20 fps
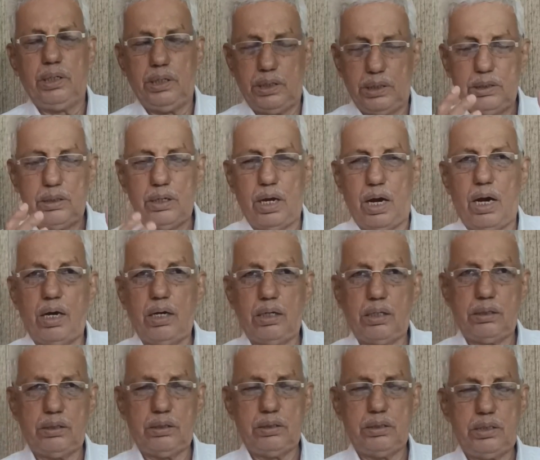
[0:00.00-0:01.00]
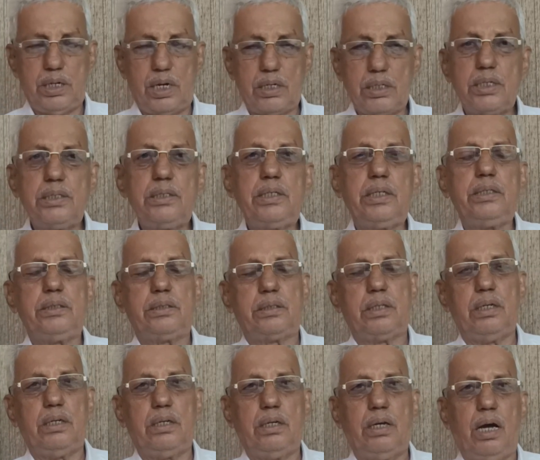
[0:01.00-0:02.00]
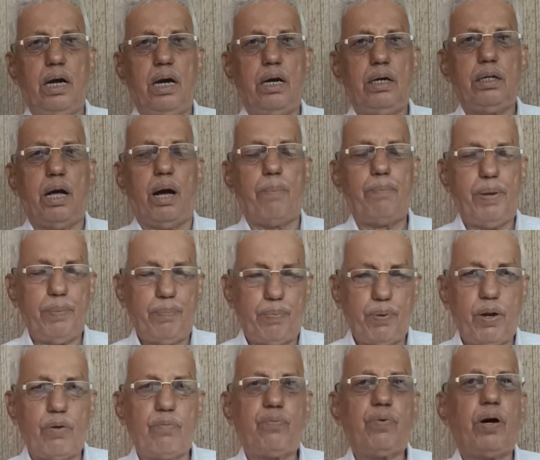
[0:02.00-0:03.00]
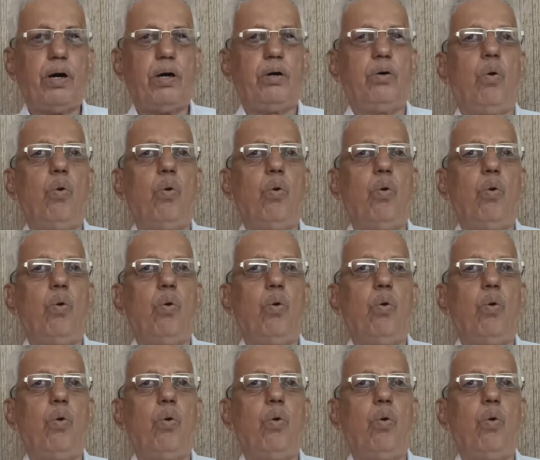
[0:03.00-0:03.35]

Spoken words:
in our younger days, our people of our